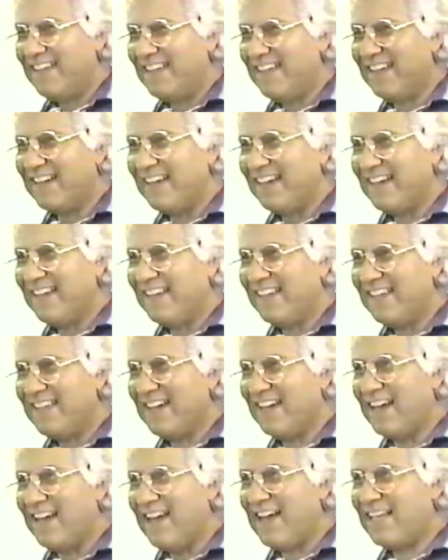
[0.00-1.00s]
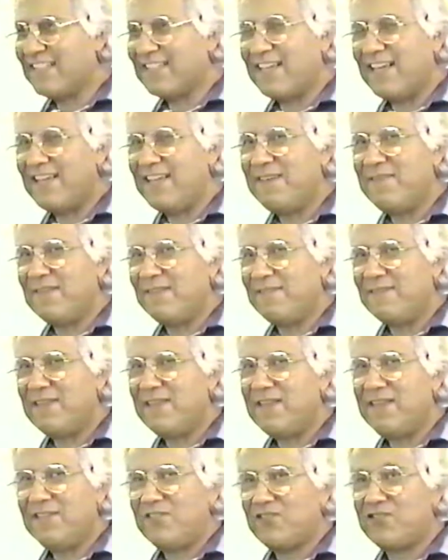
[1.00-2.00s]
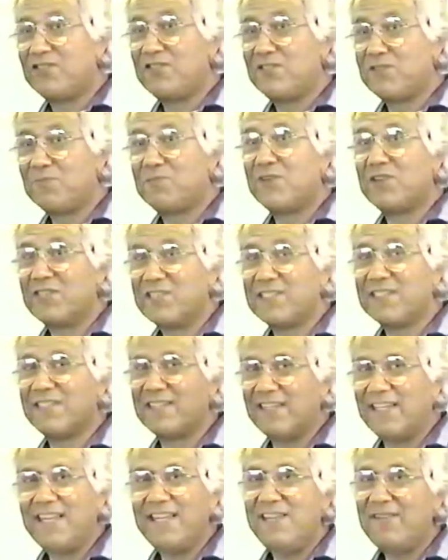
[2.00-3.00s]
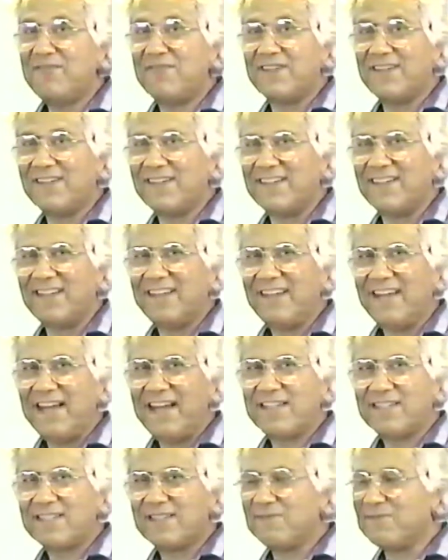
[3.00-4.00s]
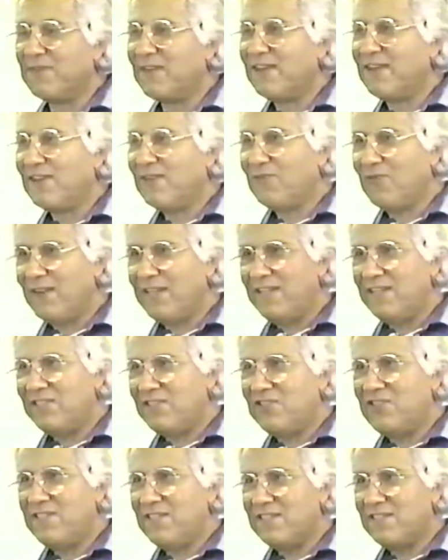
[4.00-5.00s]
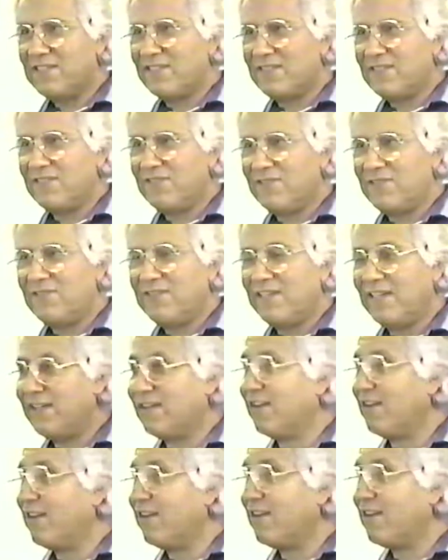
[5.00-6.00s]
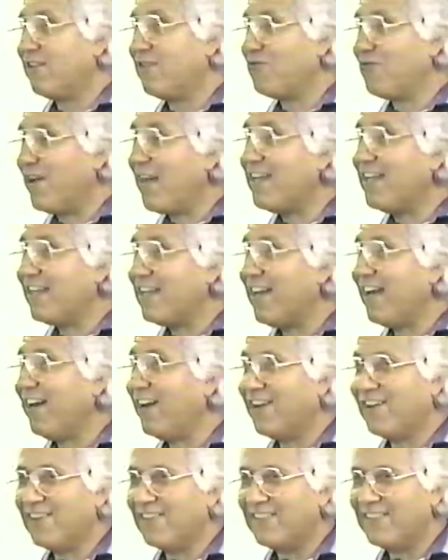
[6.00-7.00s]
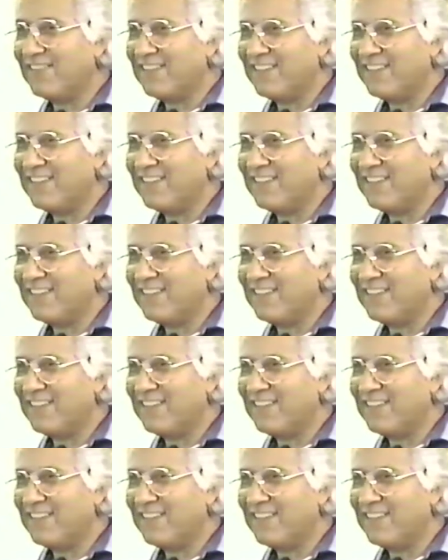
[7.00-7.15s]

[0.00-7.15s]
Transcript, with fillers: yeah. yeah. Ask any any church person anywhere. Ask them, what is Jesus doing right now?